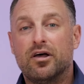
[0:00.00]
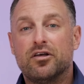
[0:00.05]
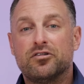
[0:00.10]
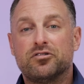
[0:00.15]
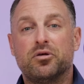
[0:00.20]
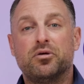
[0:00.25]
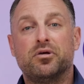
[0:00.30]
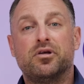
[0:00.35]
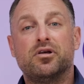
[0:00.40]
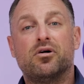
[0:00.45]

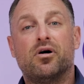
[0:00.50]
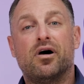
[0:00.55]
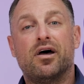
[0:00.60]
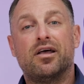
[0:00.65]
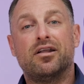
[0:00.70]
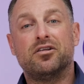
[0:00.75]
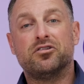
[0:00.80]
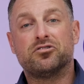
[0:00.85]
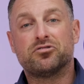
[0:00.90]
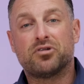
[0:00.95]
so you can go
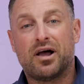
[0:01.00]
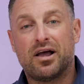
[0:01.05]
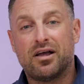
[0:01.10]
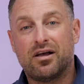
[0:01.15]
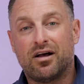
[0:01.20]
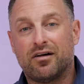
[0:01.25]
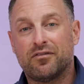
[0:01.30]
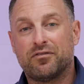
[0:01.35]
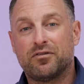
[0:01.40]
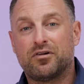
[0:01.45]
ahead and dry
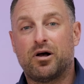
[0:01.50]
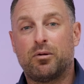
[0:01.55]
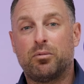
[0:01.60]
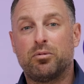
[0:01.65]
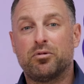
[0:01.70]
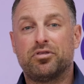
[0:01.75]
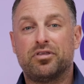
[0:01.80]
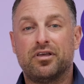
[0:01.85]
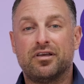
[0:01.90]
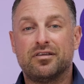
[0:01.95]
off a
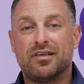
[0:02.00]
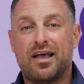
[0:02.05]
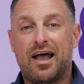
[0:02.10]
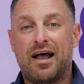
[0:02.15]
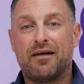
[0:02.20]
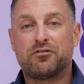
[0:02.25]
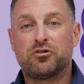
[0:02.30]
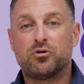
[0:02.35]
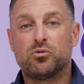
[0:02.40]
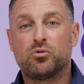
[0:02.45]
couple of things
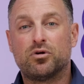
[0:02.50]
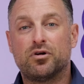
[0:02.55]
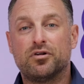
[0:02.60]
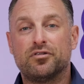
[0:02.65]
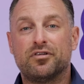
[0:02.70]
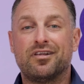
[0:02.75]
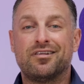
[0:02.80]
afterwards